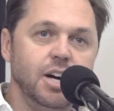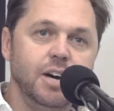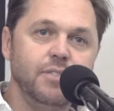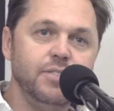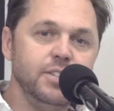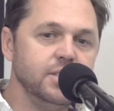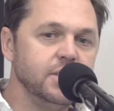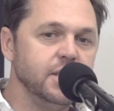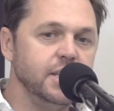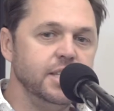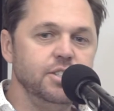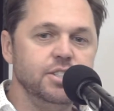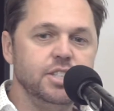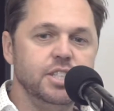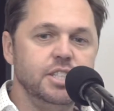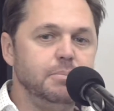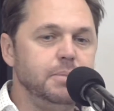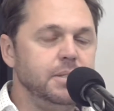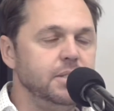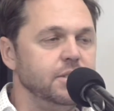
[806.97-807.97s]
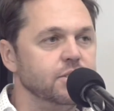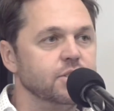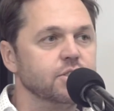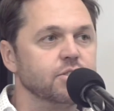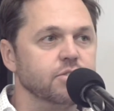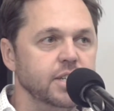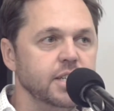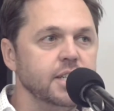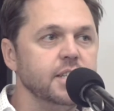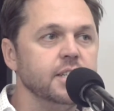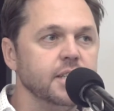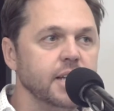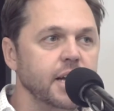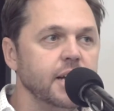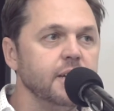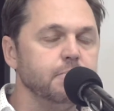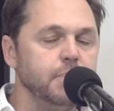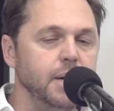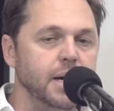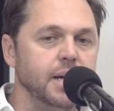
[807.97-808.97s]
Obviously, you need to be discreet in
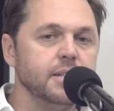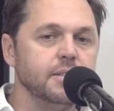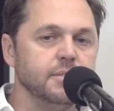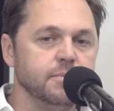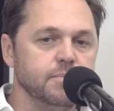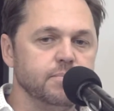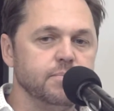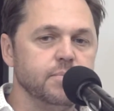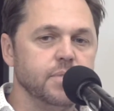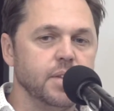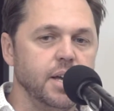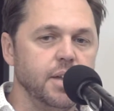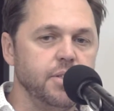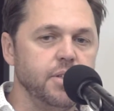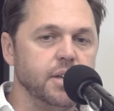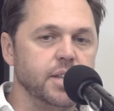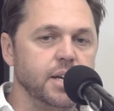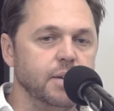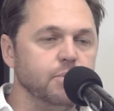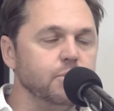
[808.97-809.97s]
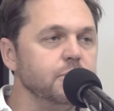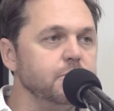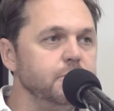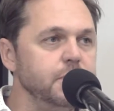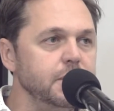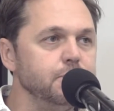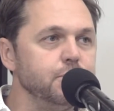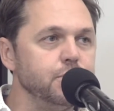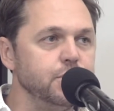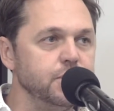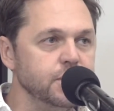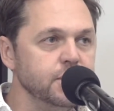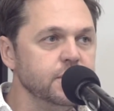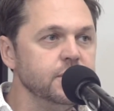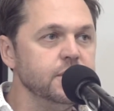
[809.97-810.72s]
that, but I think that would be prudent.